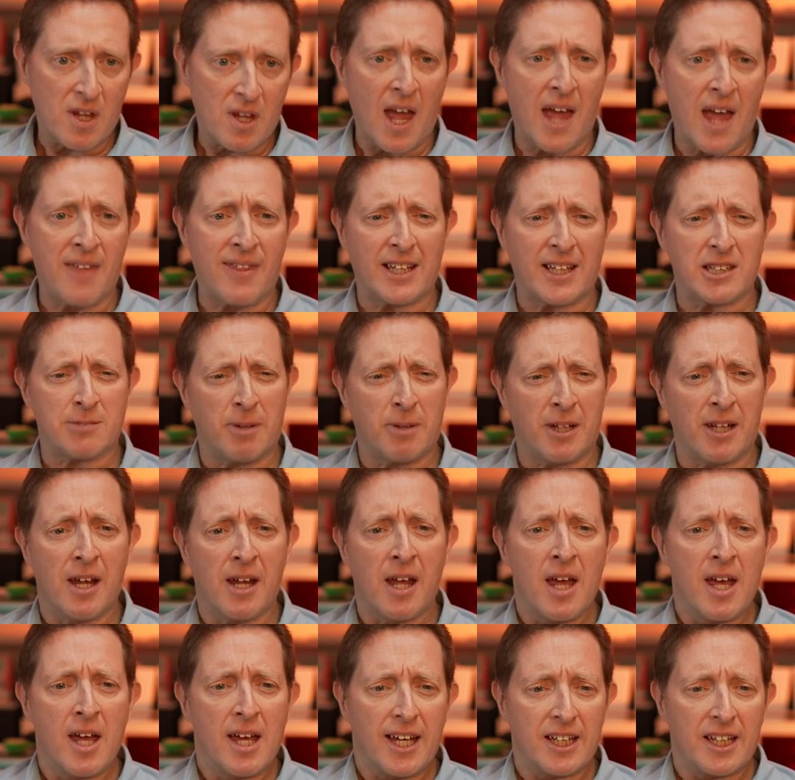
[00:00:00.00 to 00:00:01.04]
And that's been
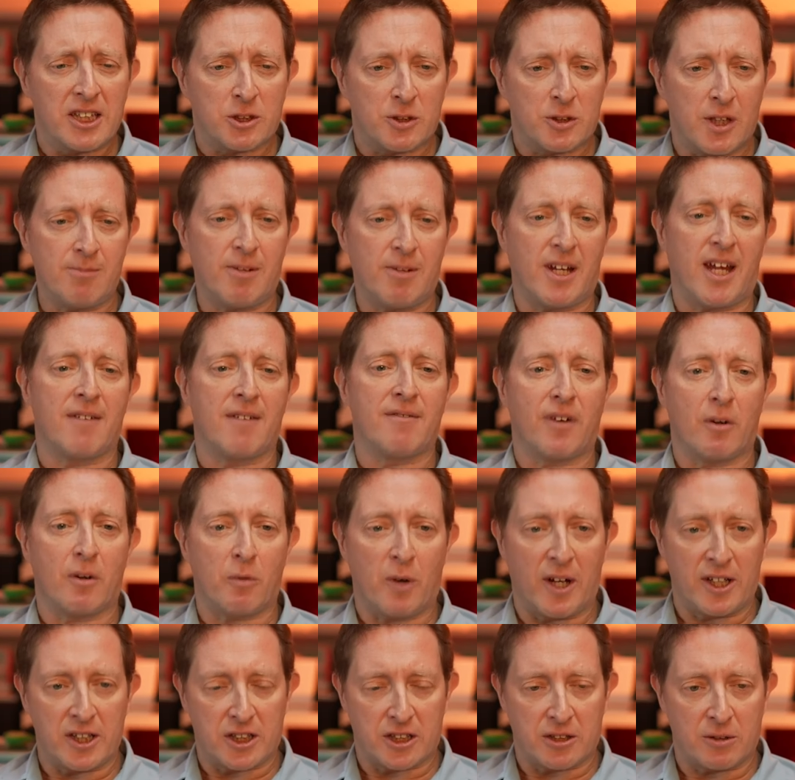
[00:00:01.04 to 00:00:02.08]
extremely
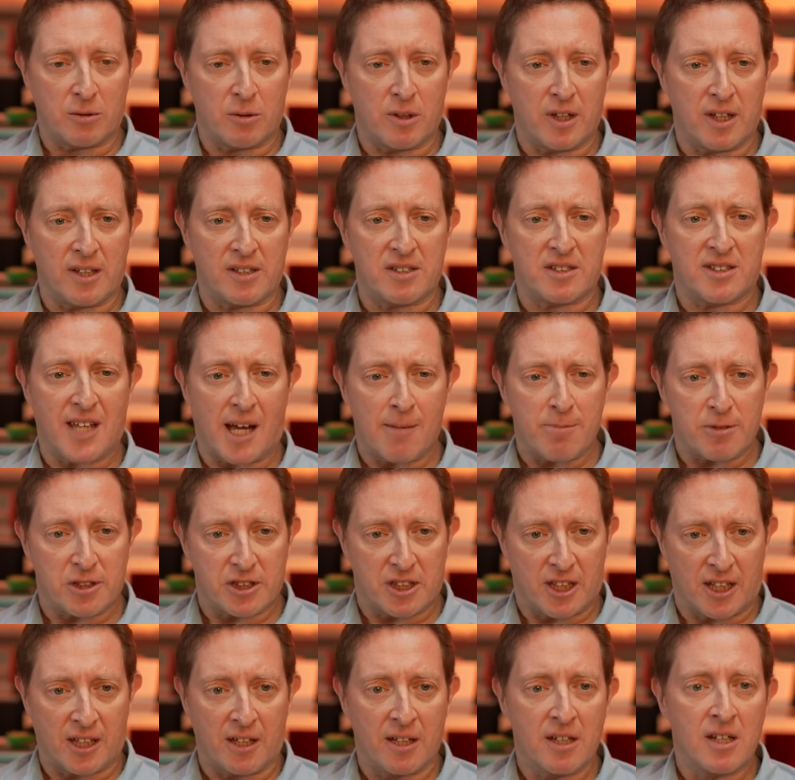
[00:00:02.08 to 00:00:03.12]
influential in
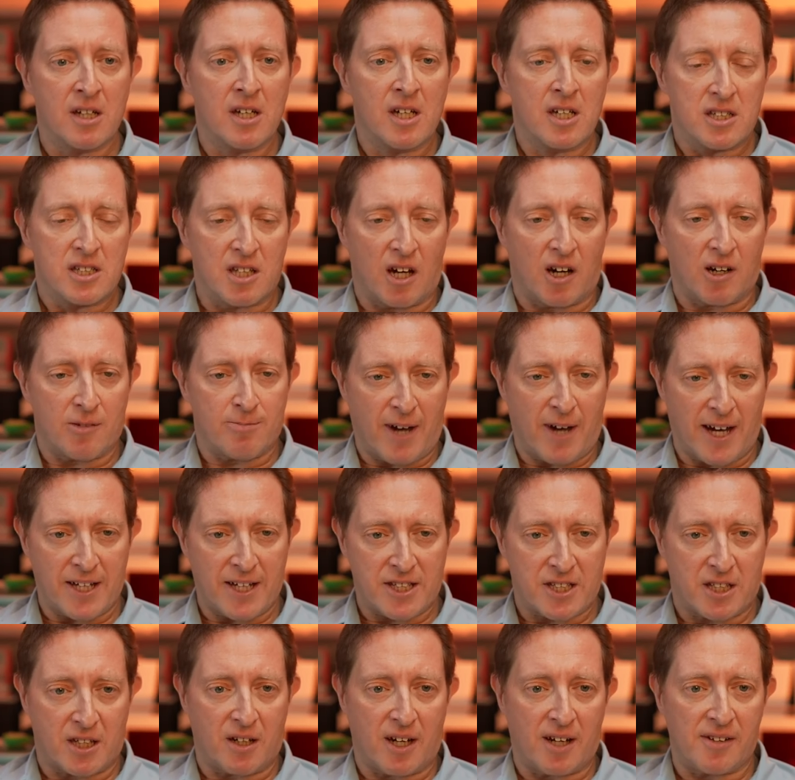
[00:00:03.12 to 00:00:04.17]
establishing dark matter
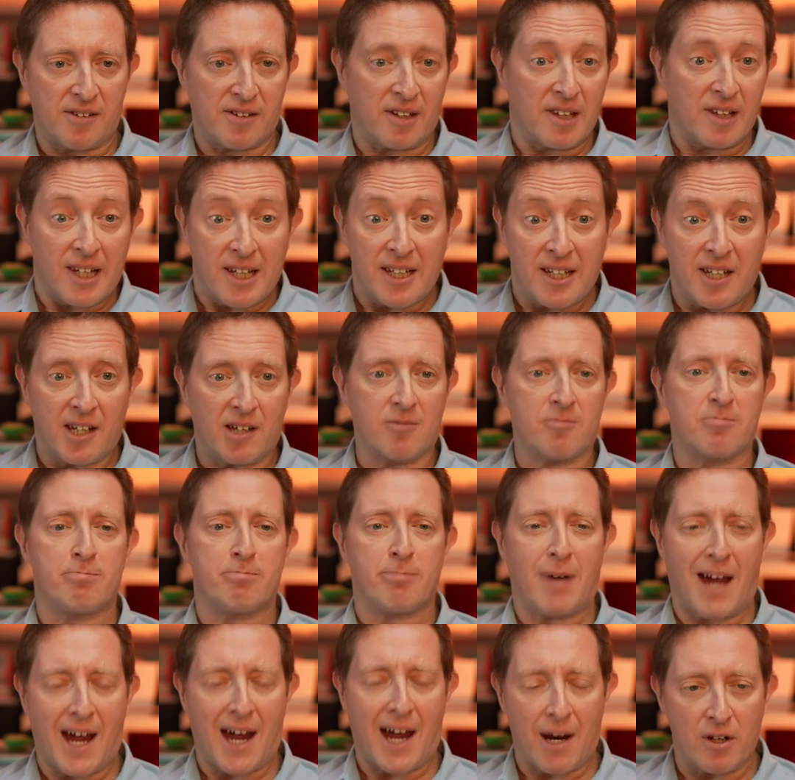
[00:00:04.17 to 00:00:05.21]
as a leading
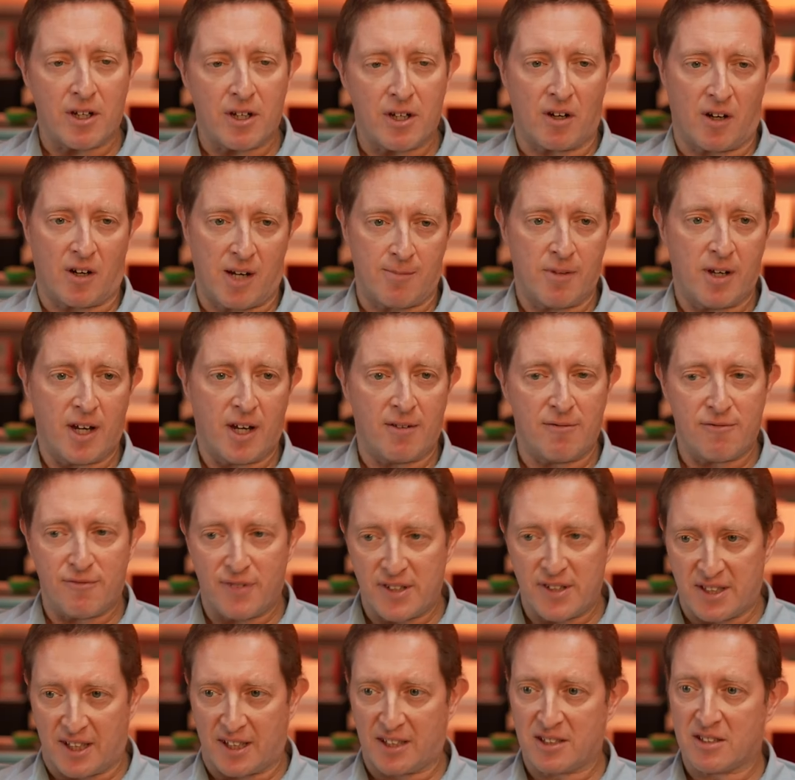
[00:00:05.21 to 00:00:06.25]
paradigm in
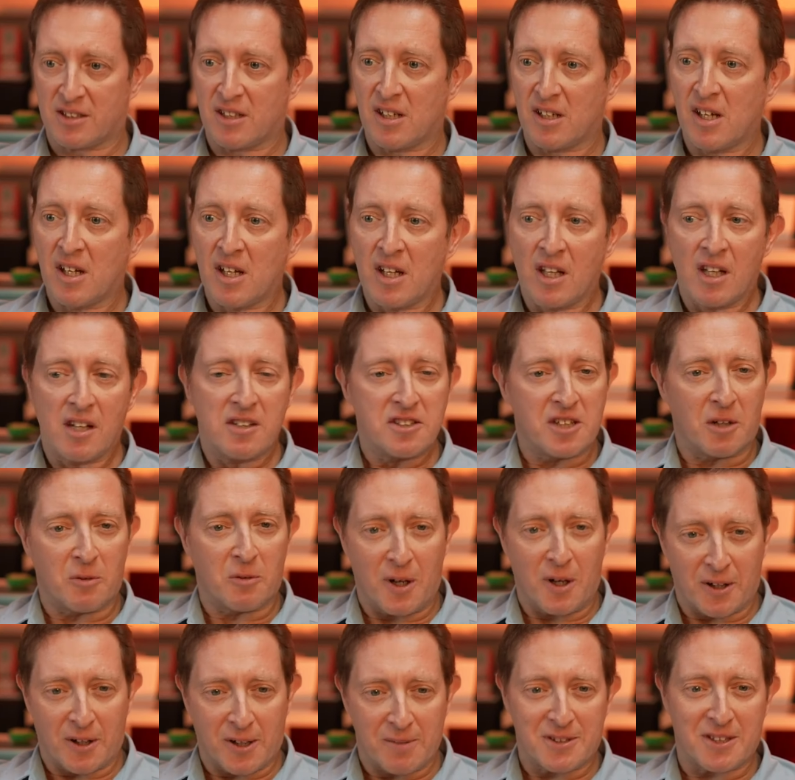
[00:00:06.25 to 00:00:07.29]
physics. So,
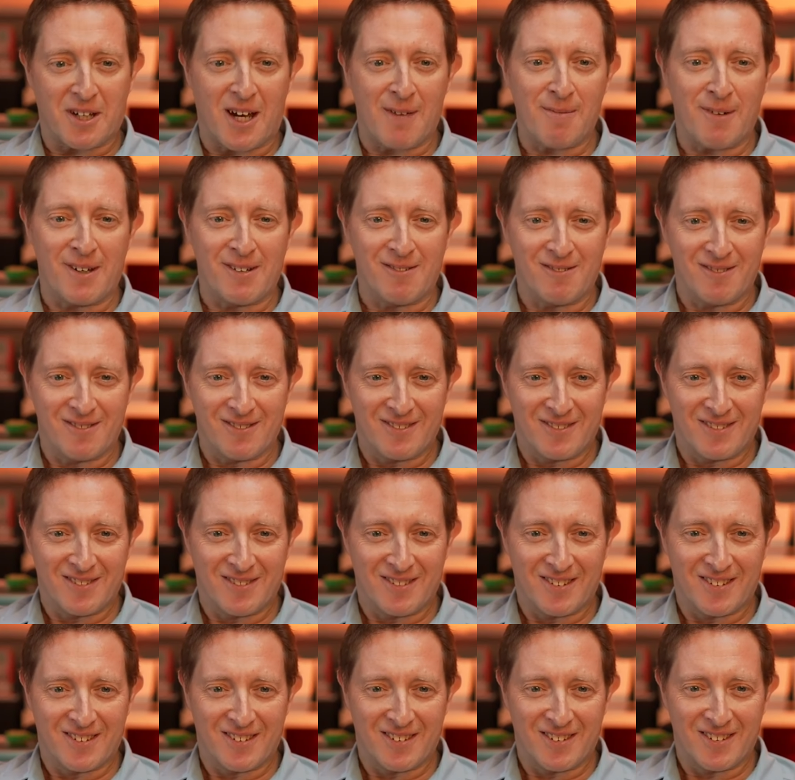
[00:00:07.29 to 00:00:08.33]
welcome, Simon.
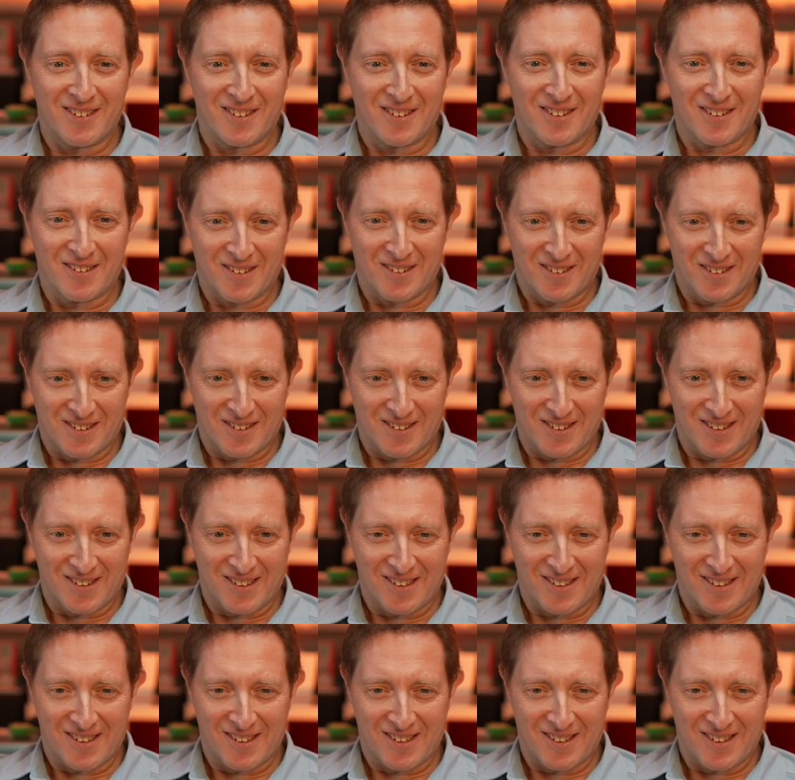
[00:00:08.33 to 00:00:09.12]
Thank you.